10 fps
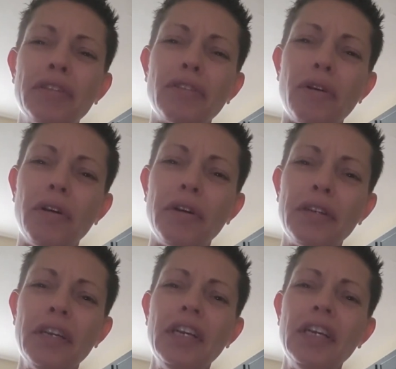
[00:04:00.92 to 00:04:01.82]
is
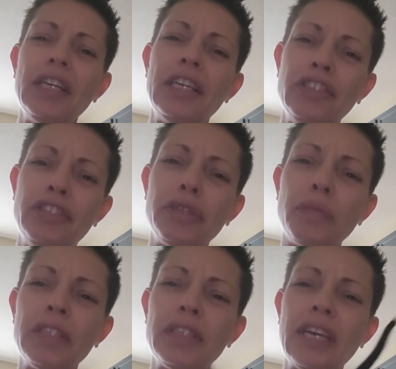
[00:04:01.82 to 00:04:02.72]
gone and just
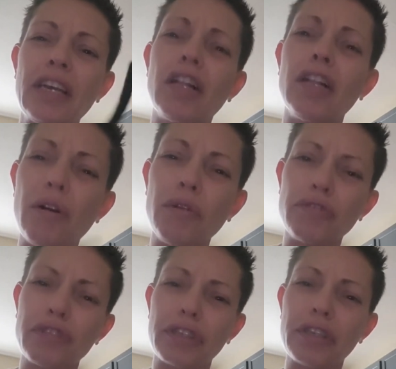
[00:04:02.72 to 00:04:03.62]
wants that
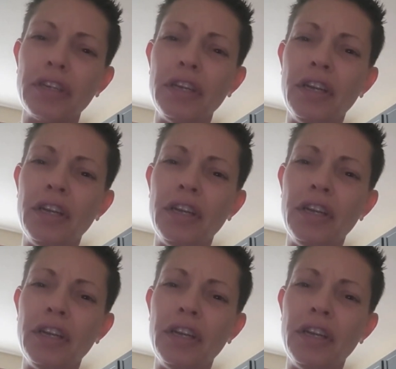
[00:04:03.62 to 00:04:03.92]
closure.